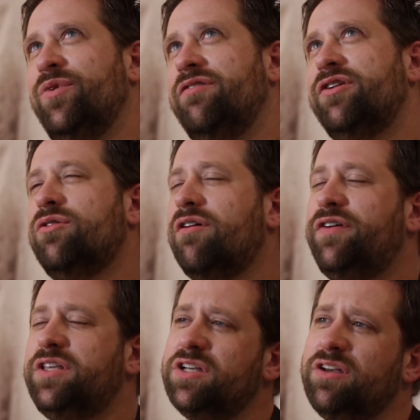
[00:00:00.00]
If you do a
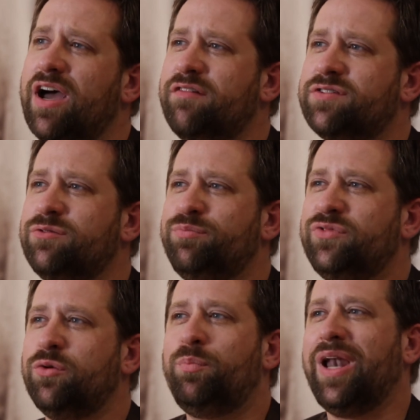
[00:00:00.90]
feature, you have
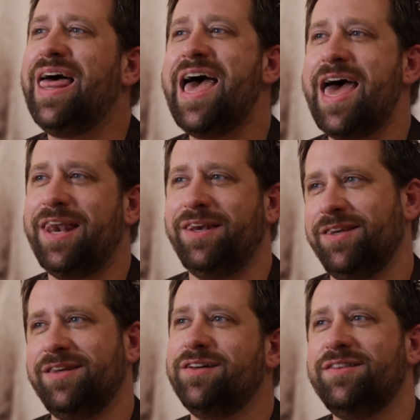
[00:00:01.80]
to
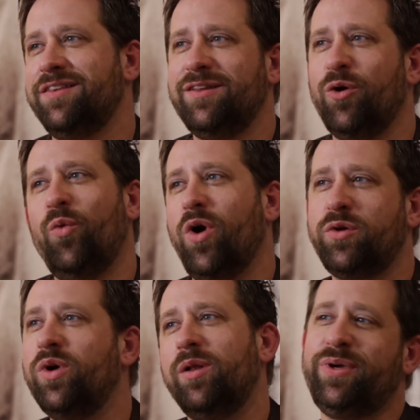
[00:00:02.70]
plan
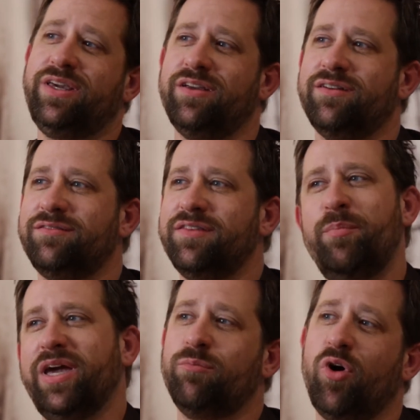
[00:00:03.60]
what will be the
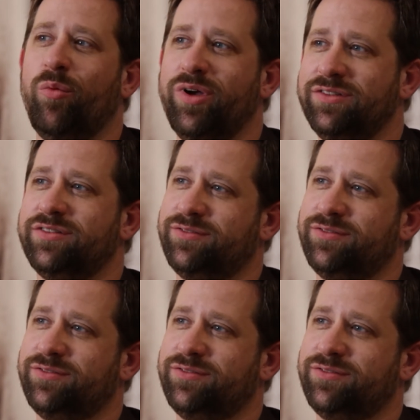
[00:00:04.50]
big moment.